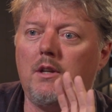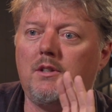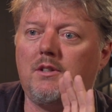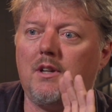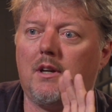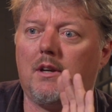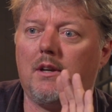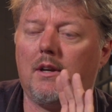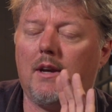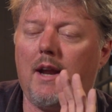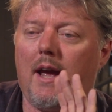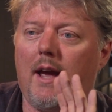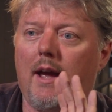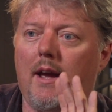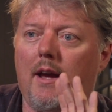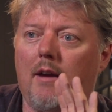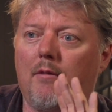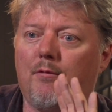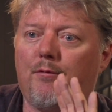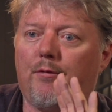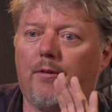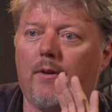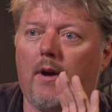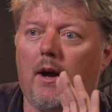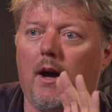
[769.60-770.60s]
We didn't
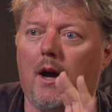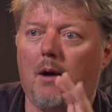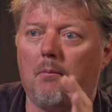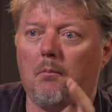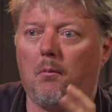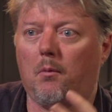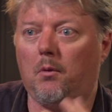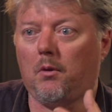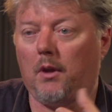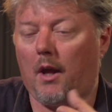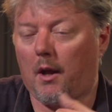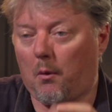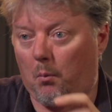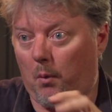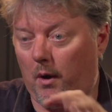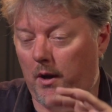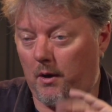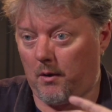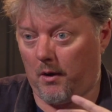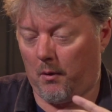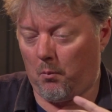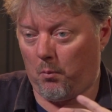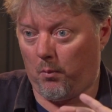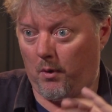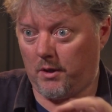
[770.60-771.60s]
have
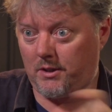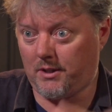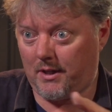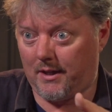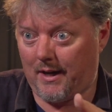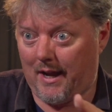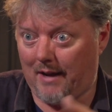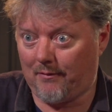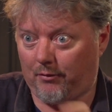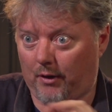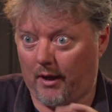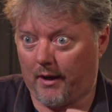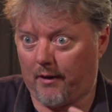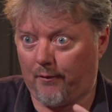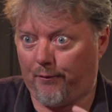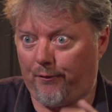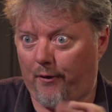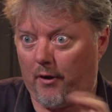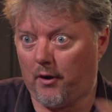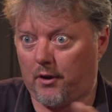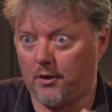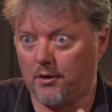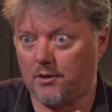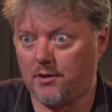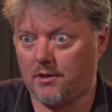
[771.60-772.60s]
we didn't have like a
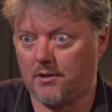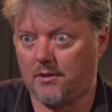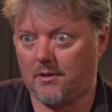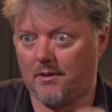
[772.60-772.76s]
focus,